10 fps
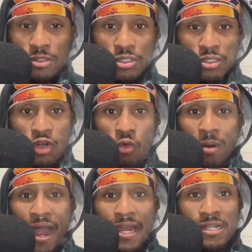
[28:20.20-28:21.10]
Joe
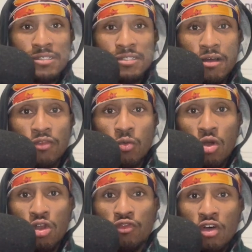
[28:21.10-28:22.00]
Bidens of the
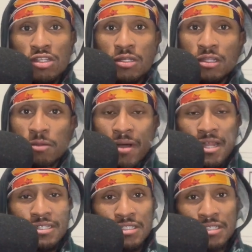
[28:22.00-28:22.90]
world, as far as like the
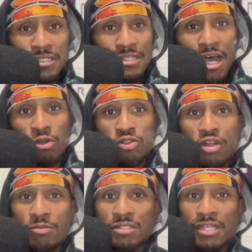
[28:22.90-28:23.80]
politicians, to the Donald
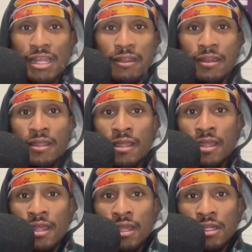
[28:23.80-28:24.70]
Trumps, telling
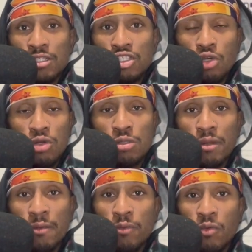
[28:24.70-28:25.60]
Jewish
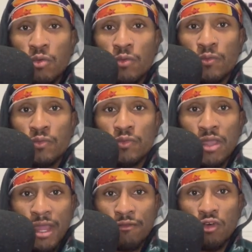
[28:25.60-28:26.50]
people
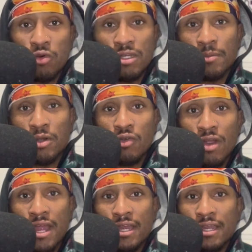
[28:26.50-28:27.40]
that vote
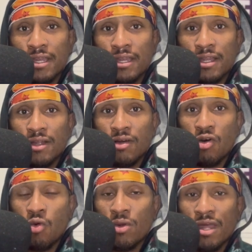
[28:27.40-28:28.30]
Democrat
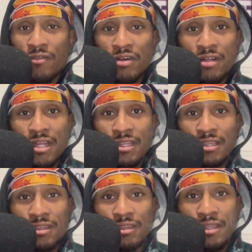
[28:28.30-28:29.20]
or whatever that
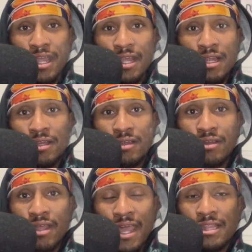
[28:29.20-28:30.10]
they
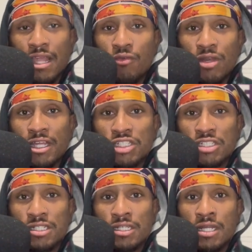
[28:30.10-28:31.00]
hate their
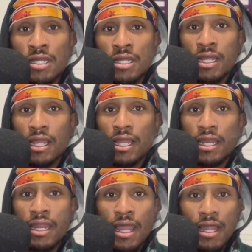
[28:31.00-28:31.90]
religion,
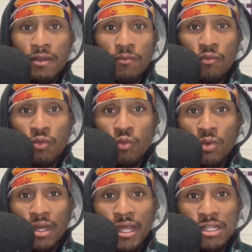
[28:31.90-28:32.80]
and that
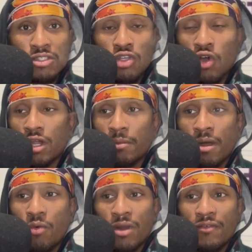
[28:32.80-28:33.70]
when they're talking
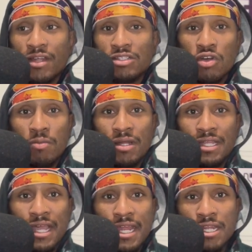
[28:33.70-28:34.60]
about whatever they're talking about,
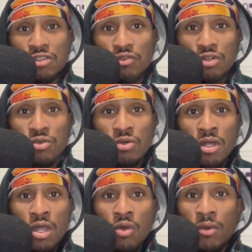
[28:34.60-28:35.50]
they hate Israel.
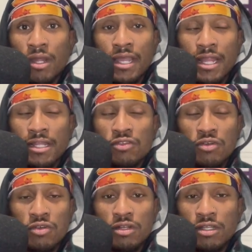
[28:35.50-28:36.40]
When again,
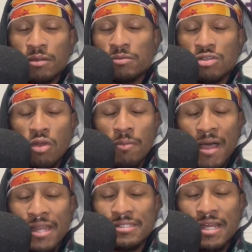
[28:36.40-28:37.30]
Israel, so in
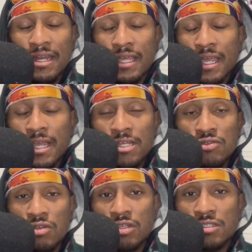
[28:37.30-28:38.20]
Palestine, aka
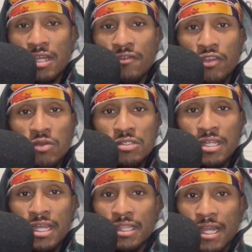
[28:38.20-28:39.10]
Israel, is an
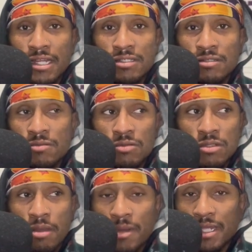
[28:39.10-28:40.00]
ethnostate that is
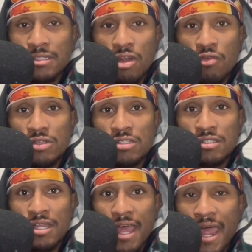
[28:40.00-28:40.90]
committing
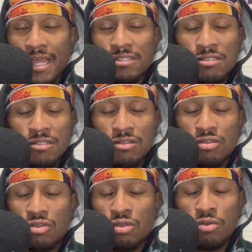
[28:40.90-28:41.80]
terrorist acts
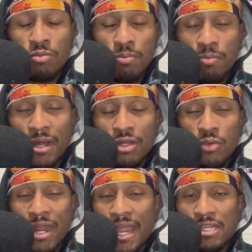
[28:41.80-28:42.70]
by
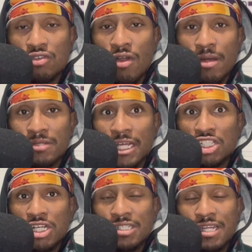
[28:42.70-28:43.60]
doing heinous crimes like a
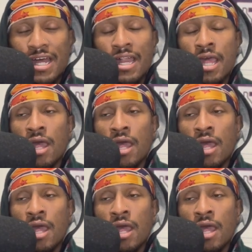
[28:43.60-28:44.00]
genocide.